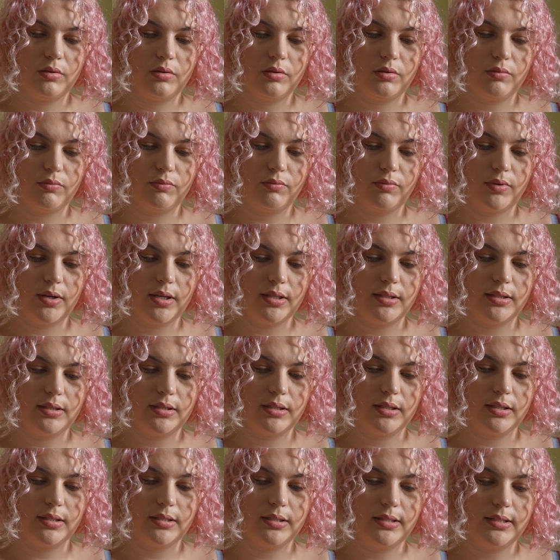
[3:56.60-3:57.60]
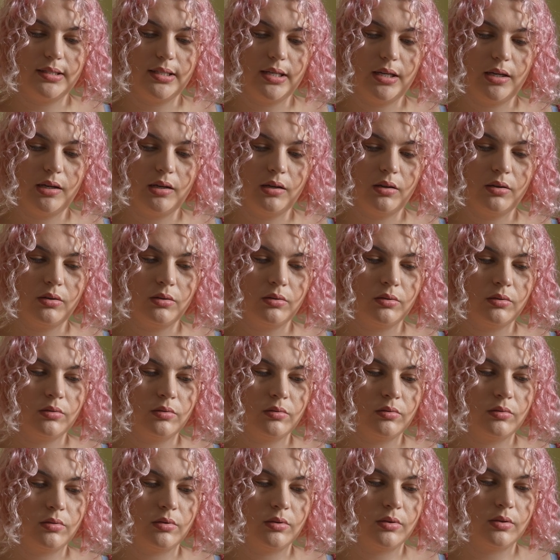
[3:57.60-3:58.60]
the reds are
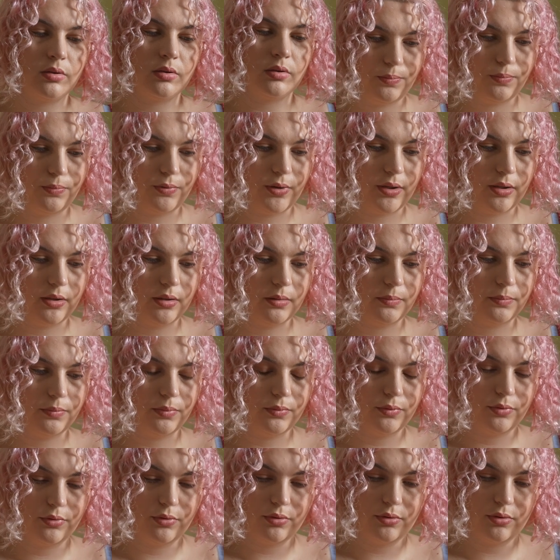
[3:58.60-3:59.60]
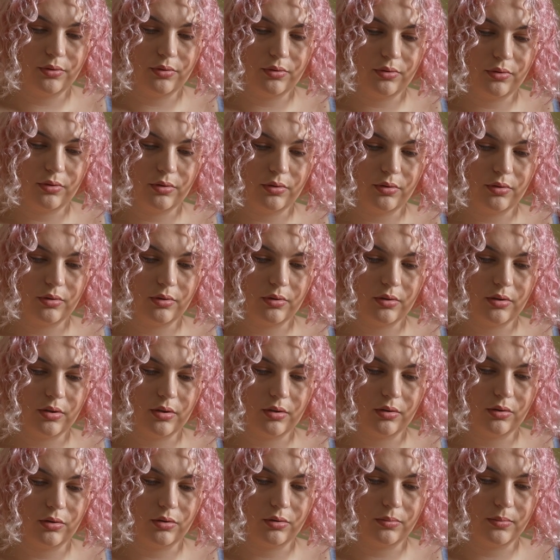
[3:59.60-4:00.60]
down. Bring the blue
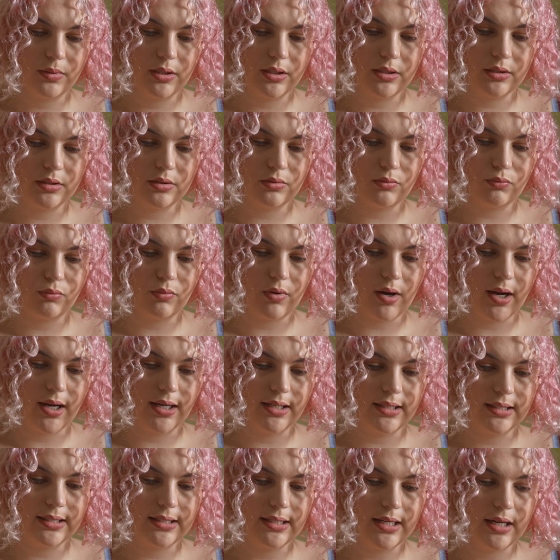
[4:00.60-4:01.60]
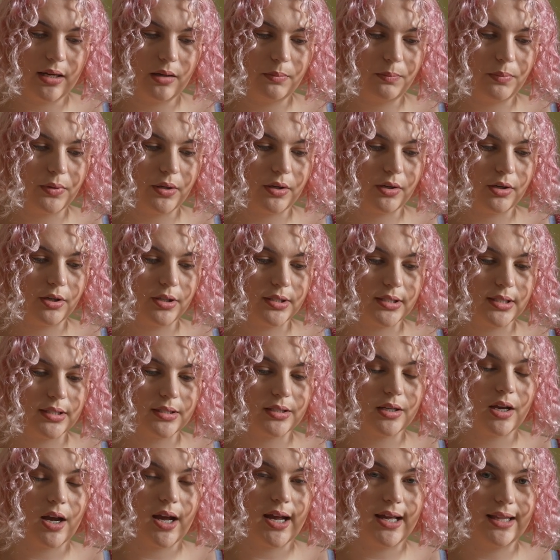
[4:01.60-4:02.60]
luminous right down because
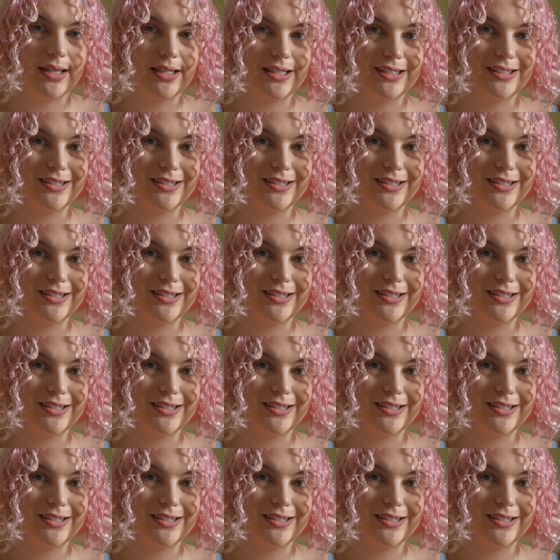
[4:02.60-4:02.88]
it's highly